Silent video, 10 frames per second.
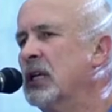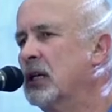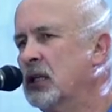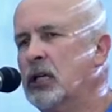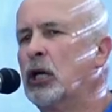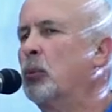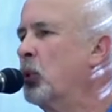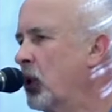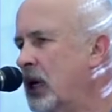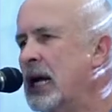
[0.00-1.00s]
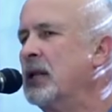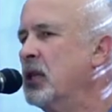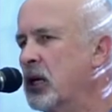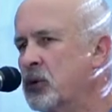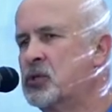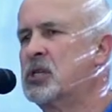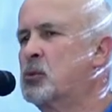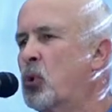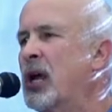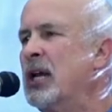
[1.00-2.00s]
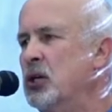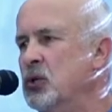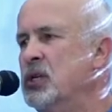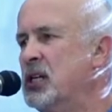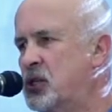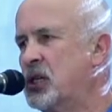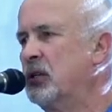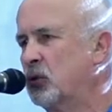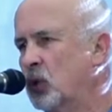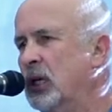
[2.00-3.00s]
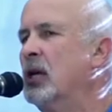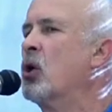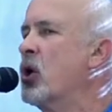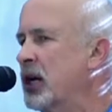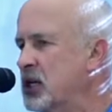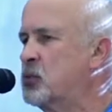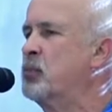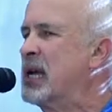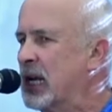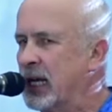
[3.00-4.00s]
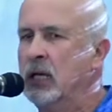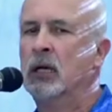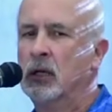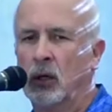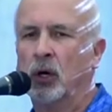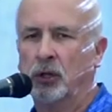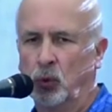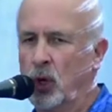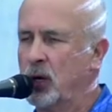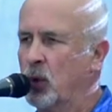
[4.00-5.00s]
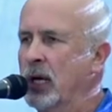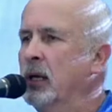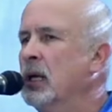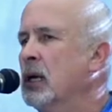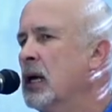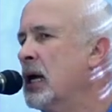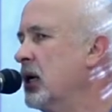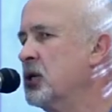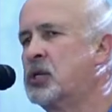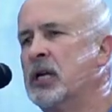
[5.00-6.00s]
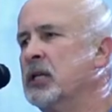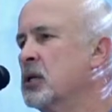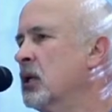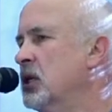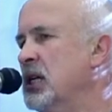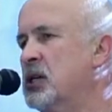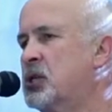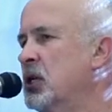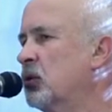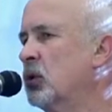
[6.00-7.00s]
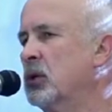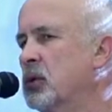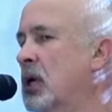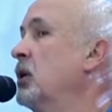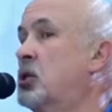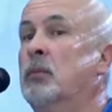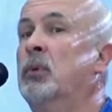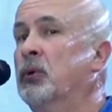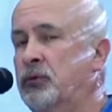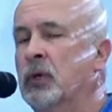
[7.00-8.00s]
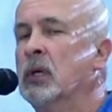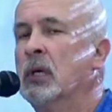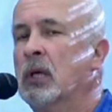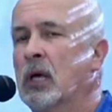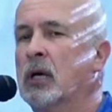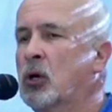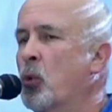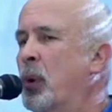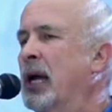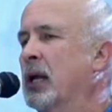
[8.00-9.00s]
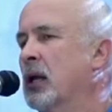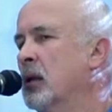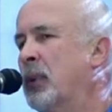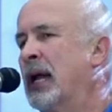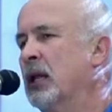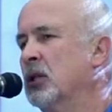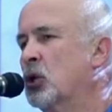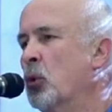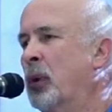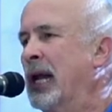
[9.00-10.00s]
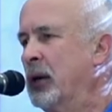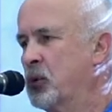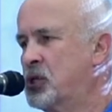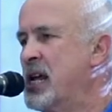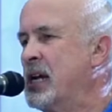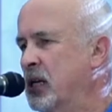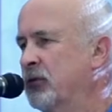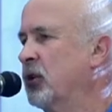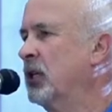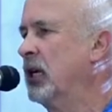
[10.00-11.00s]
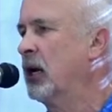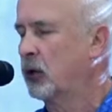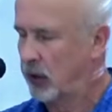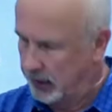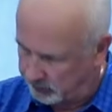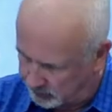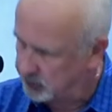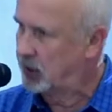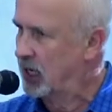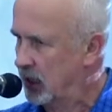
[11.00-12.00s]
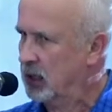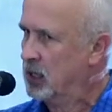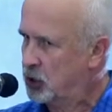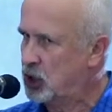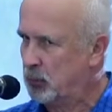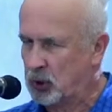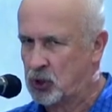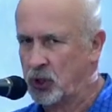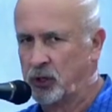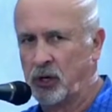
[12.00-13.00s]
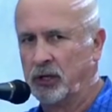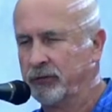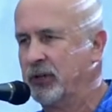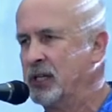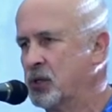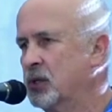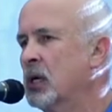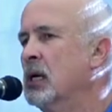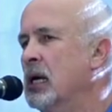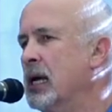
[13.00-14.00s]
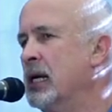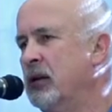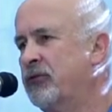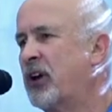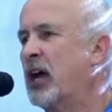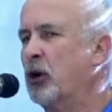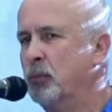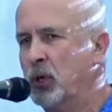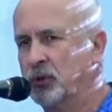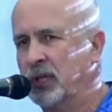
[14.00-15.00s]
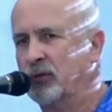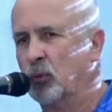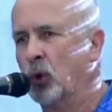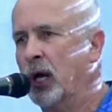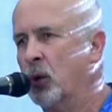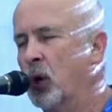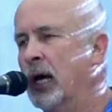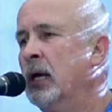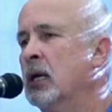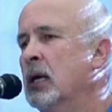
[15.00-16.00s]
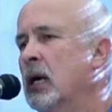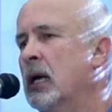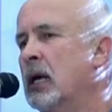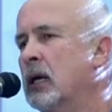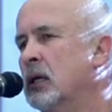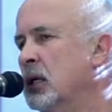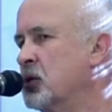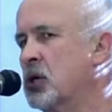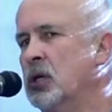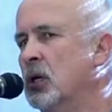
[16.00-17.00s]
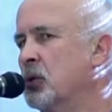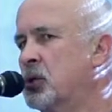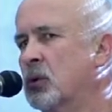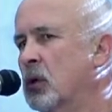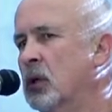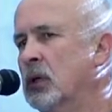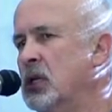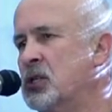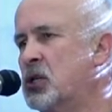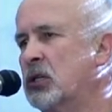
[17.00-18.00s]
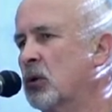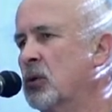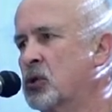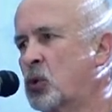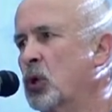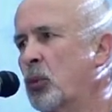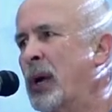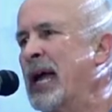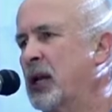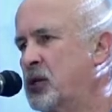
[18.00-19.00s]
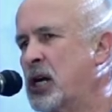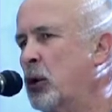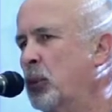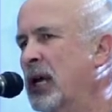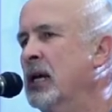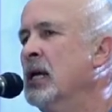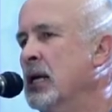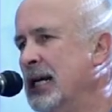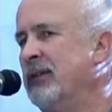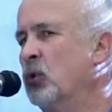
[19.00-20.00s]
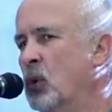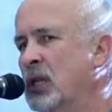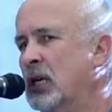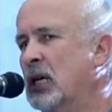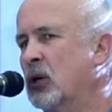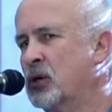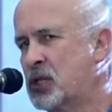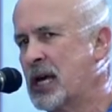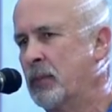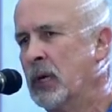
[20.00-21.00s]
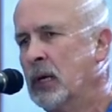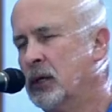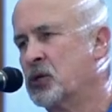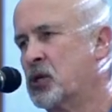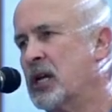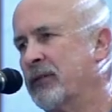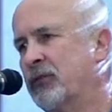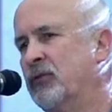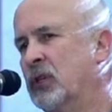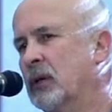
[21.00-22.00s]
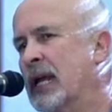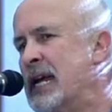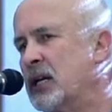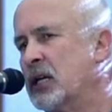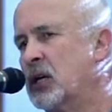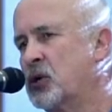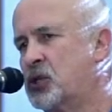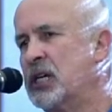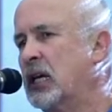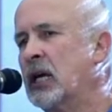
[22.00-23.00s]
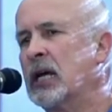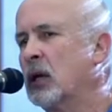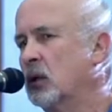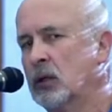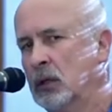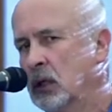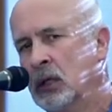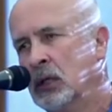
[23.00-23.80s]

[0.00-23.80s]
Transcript: down to the airport and there was this brand new DC-3 on its belly on the runway. And he said, the DC-3, he said both uh, co-pilot, the pilot and the co-pilot were standing in front of the aircraft with kind of sheepish look on their faces. And he fired both of them right away. And he said, you know, the DC-3 was a real pilot's airplane. Even when the gear is up, there's enough of the landing gear sticking out that